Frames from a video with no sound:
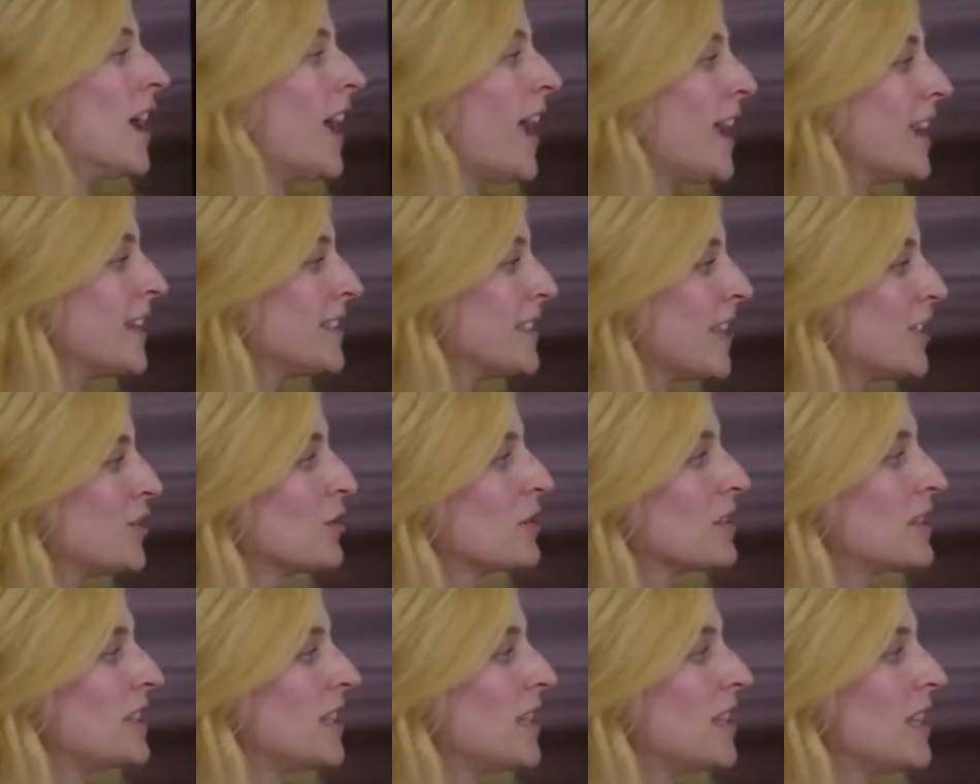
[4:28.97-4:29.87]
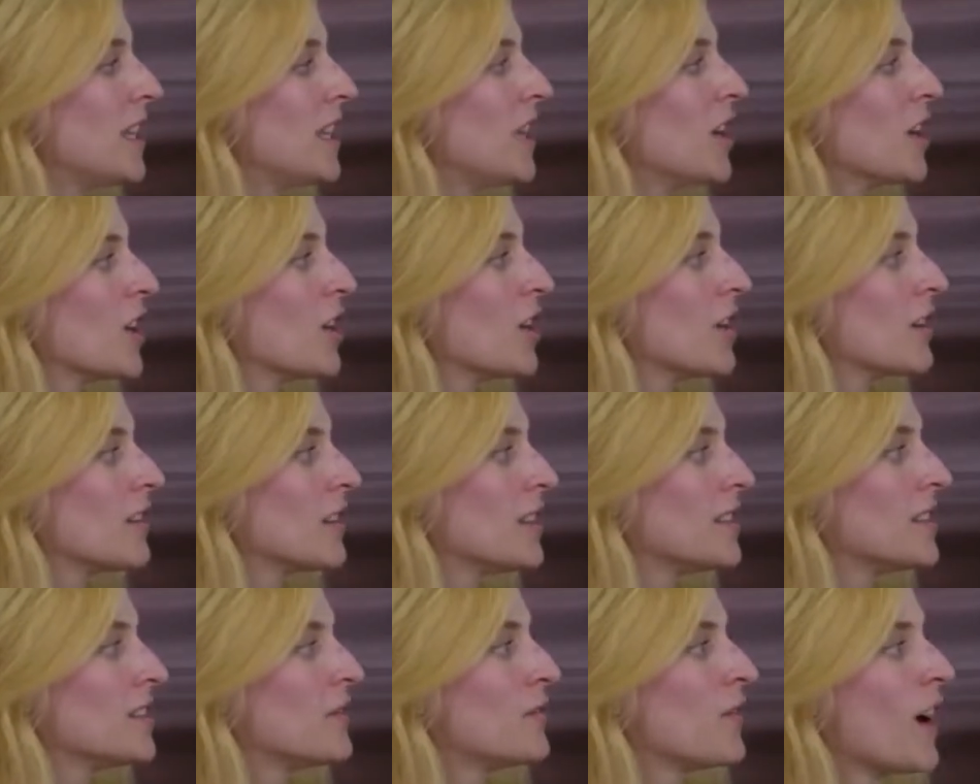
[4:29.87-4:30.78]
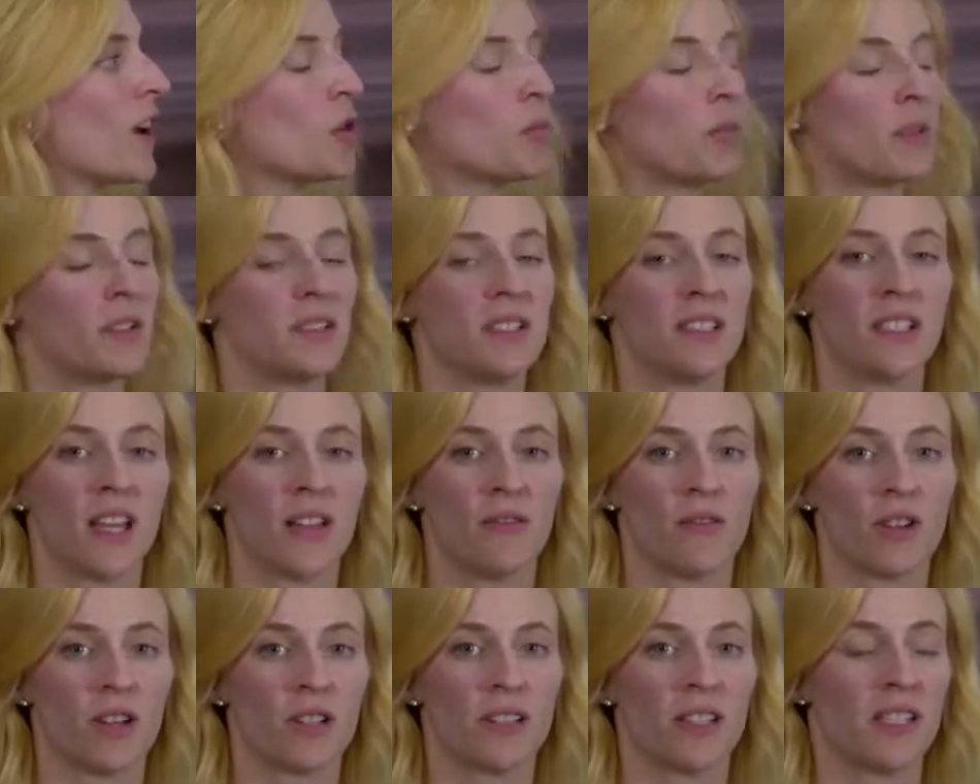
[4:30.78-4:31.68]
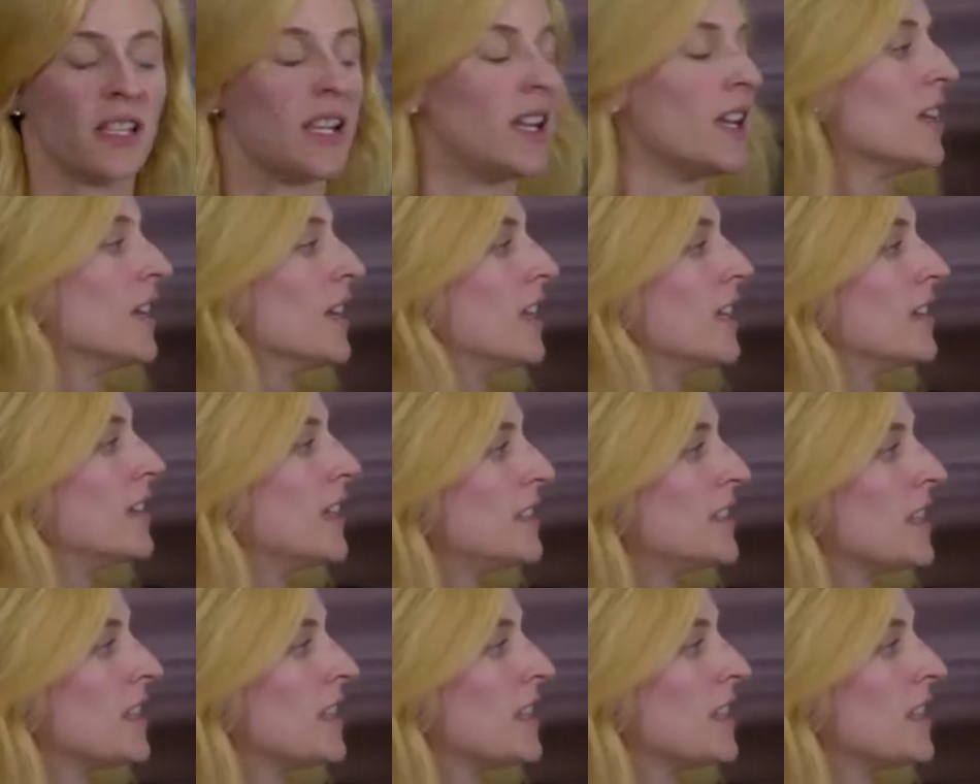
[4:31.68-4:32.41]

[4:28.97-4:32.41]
And as you're seeing here, this is phytoplankton diversity. This